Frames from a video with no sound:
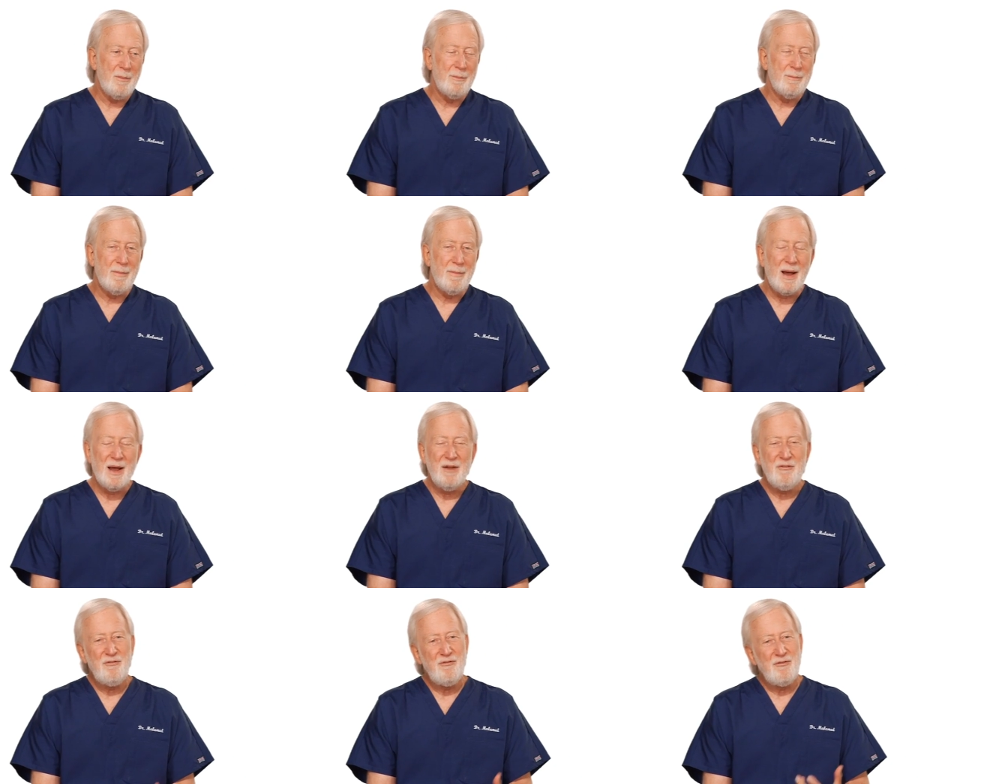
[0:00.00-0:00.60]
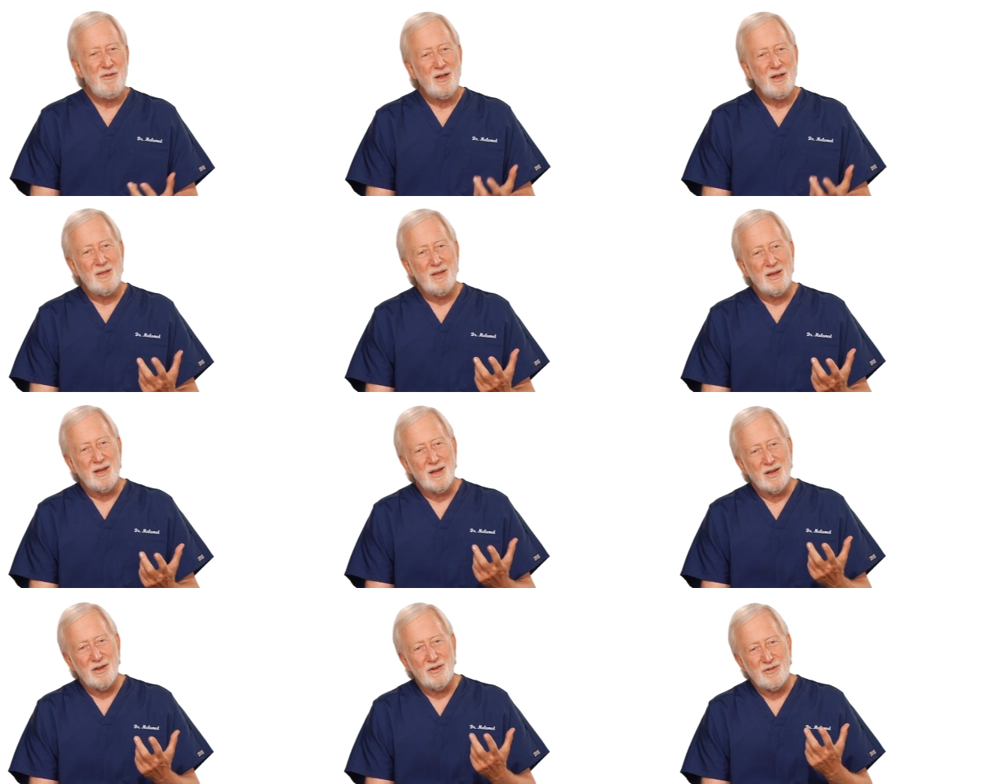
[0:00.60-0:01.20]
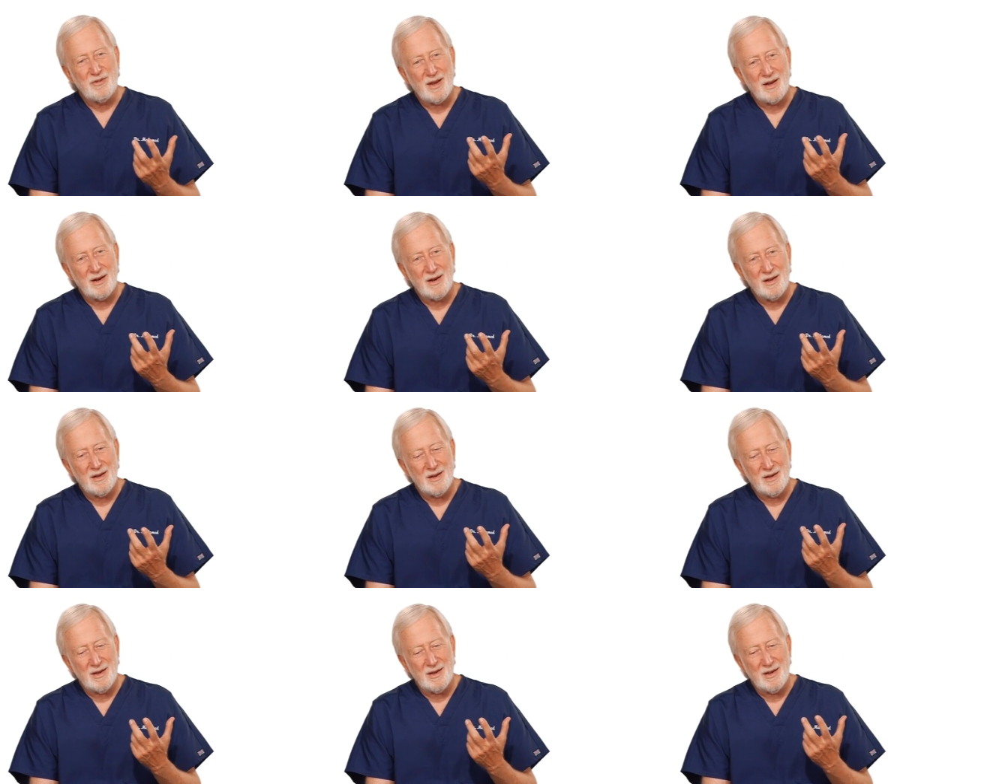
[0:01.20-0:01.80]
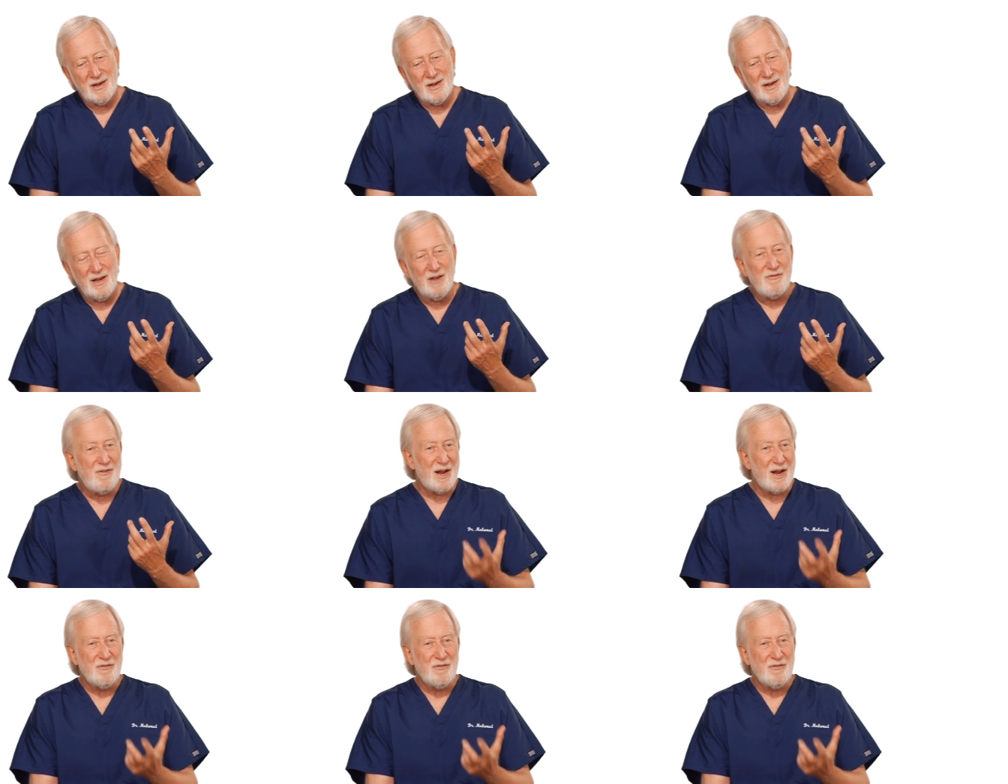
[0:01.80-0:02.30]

My feeling is that if